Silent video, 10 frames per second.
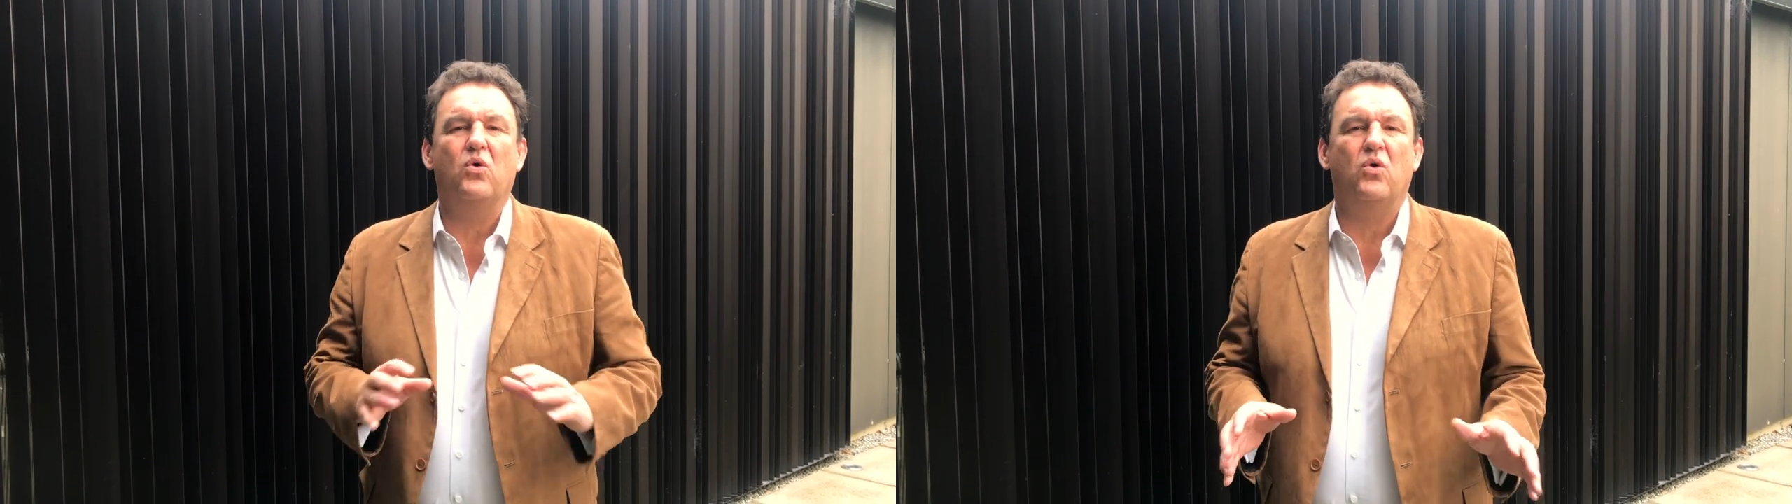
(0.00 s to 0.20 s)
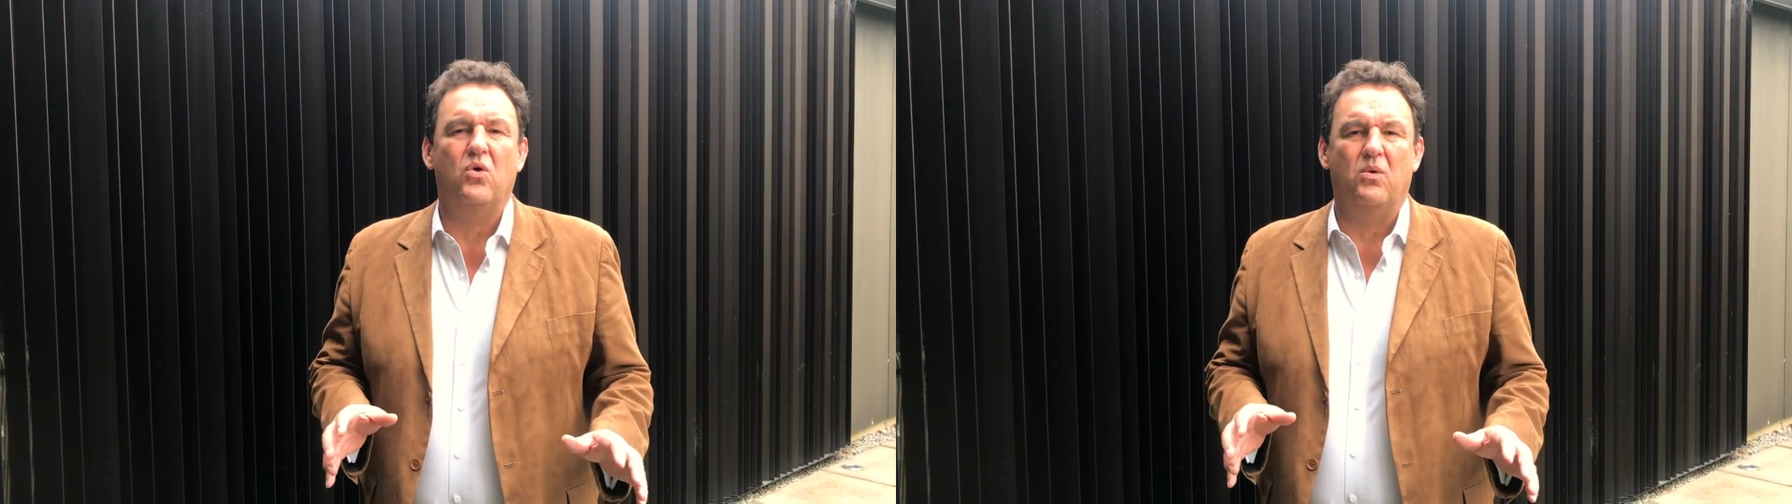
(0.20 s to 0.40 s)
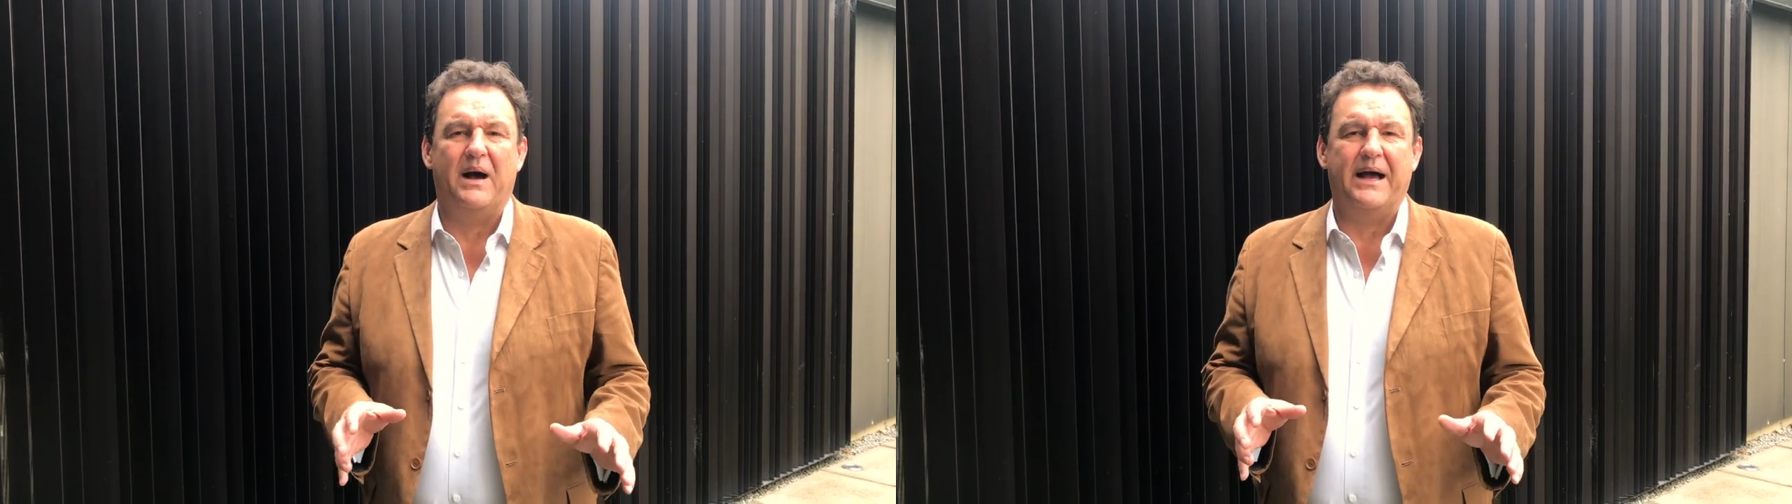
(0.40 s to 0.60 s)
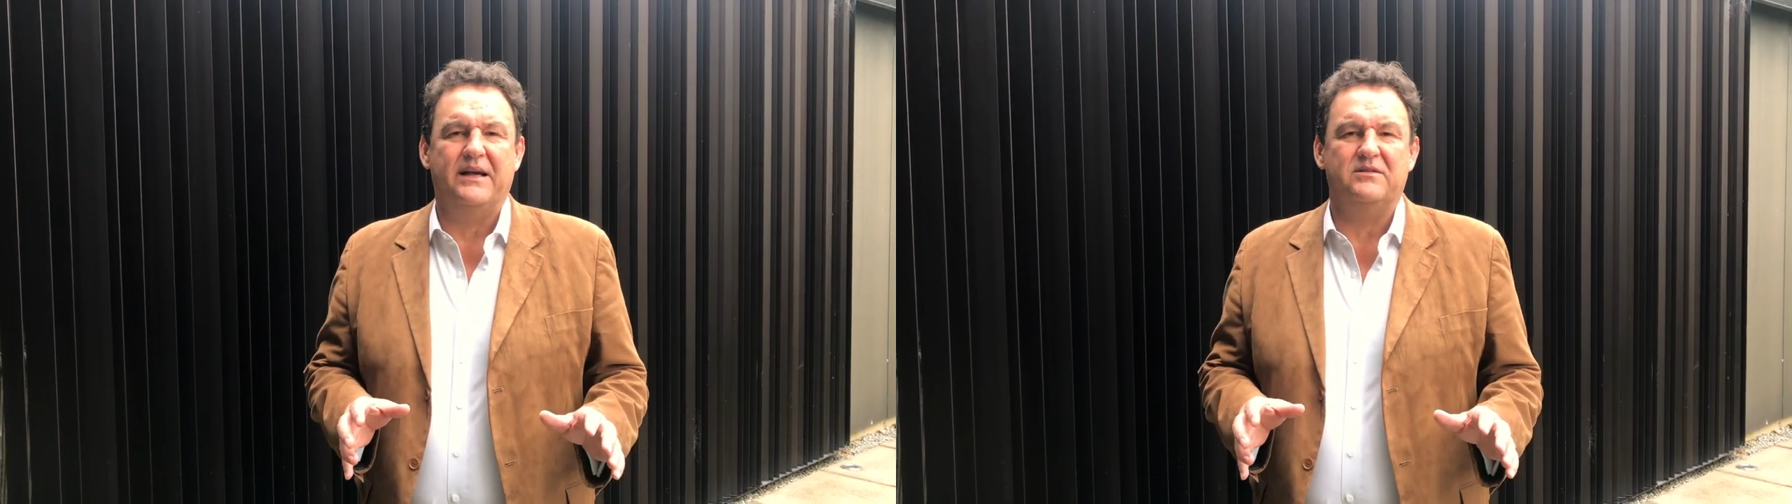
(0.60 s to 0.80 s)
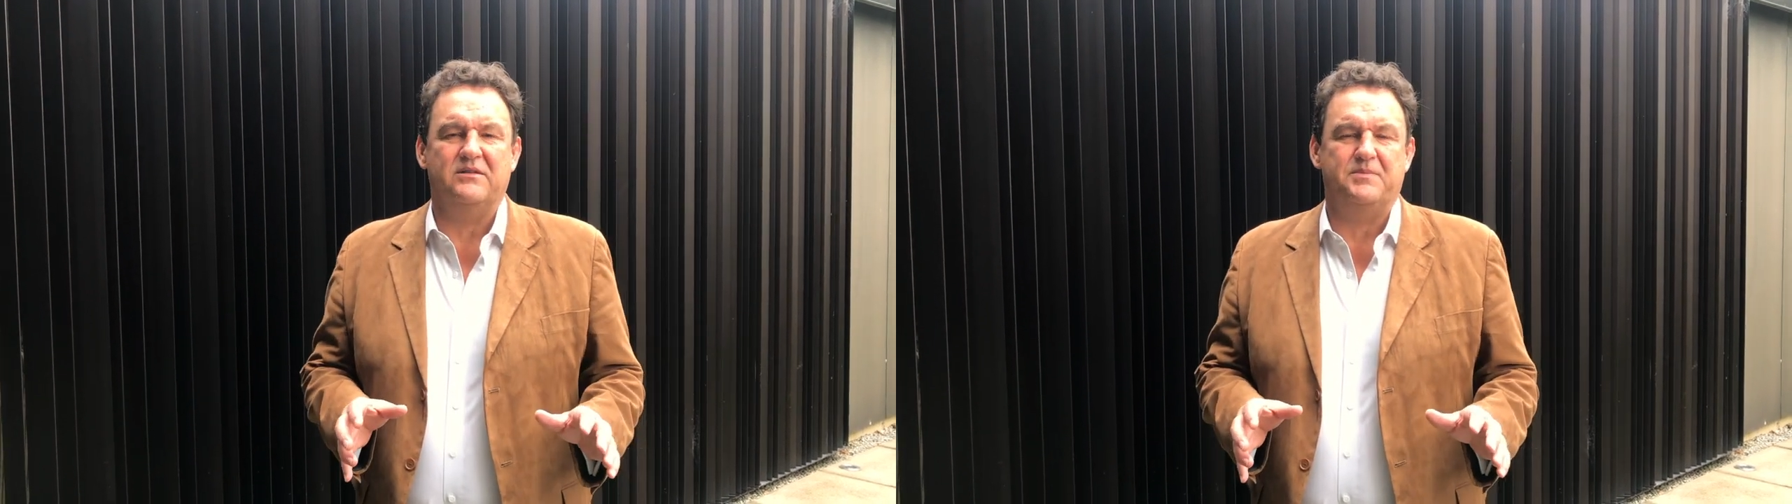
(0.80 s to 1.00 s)

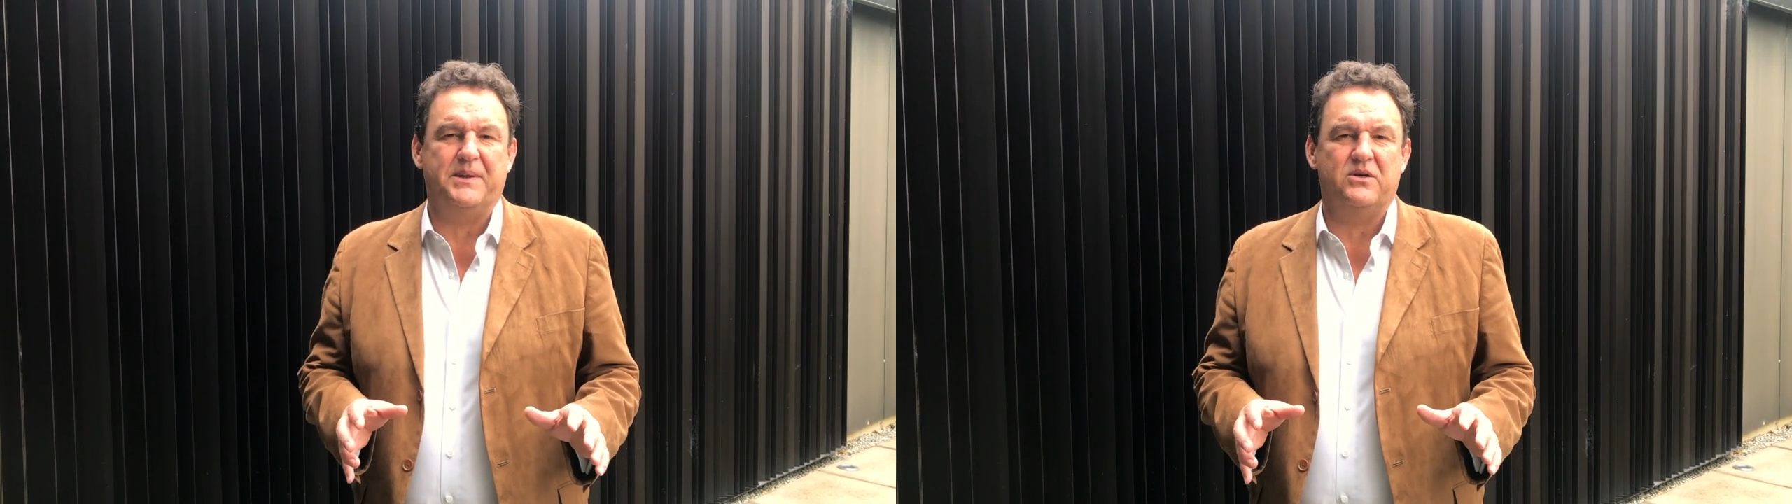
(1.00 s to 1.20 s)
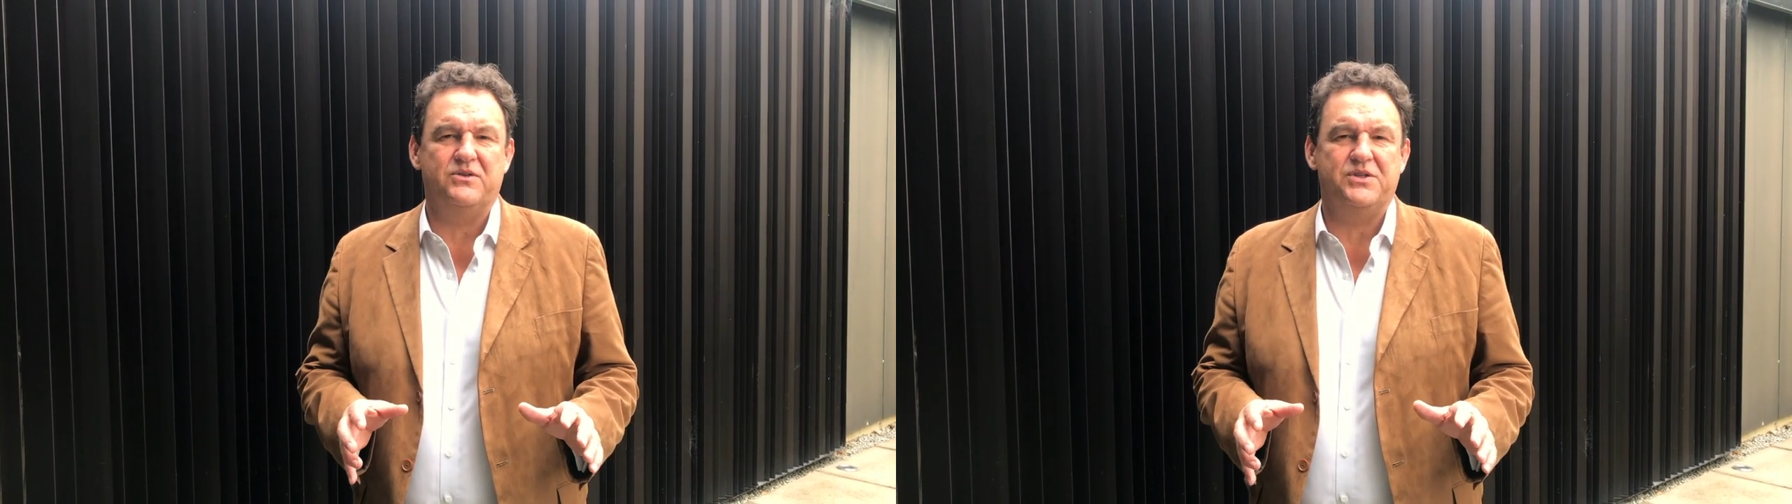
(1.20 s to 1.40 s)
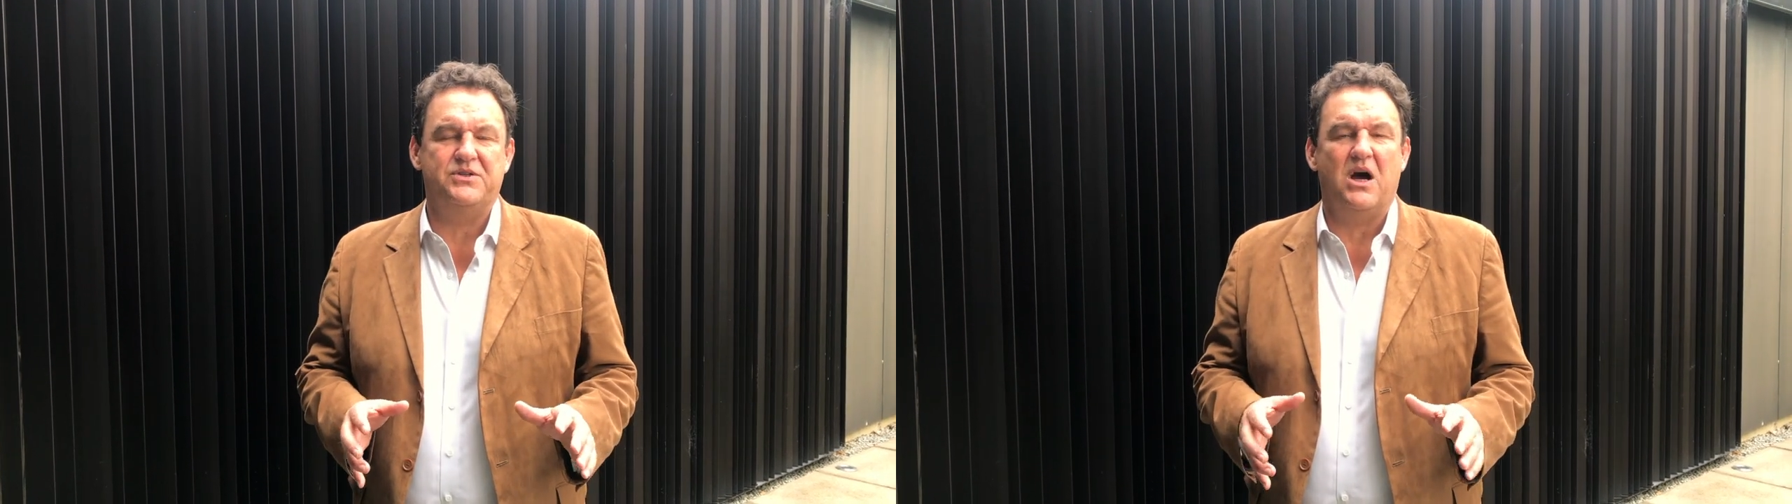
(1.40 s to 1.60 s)
always is because you